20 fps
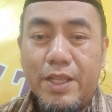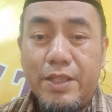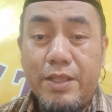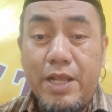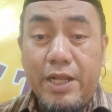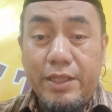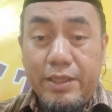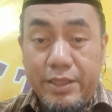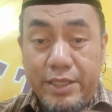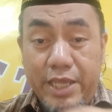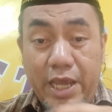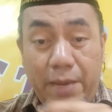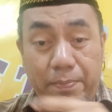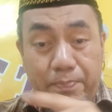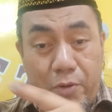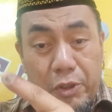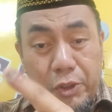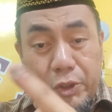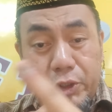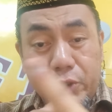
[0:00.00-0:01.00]
that the
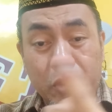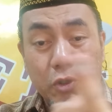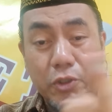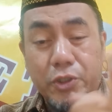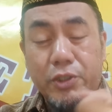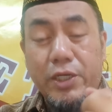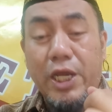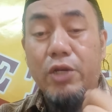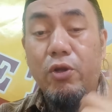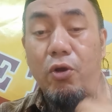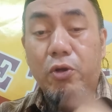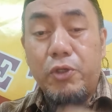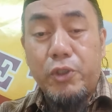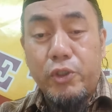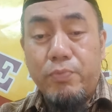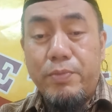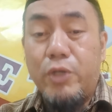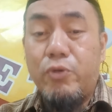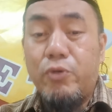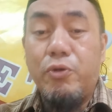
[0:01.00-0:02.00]
apostles can
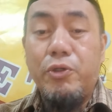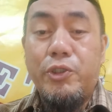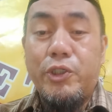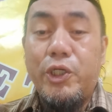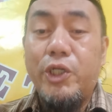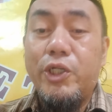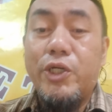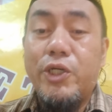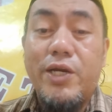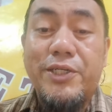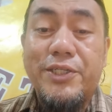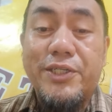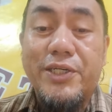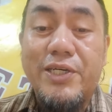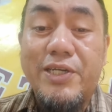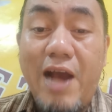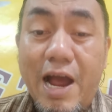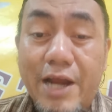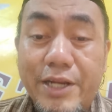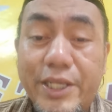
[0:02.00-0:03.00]
also be considered as
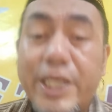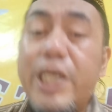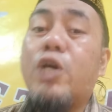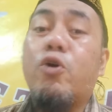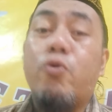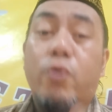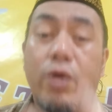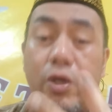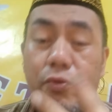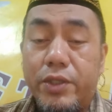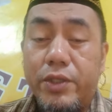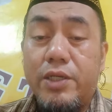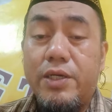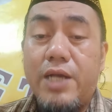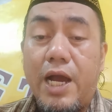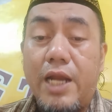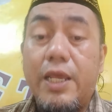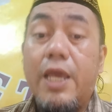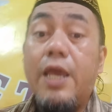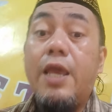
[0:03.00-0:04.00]
God, equal with
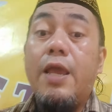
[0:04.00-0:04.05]
God,